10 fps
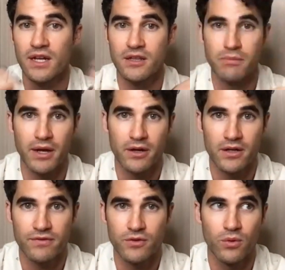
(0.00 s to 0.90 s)
the better.
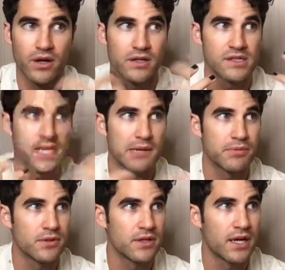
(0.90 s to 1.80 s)
If you want an
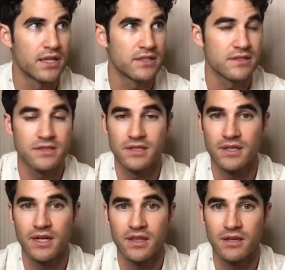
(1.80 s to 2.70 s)
example, listen to
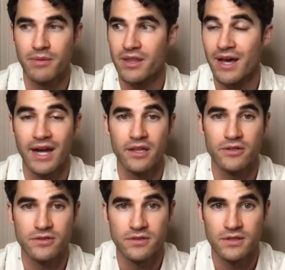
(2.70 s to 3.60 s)
anything by the Hi-Los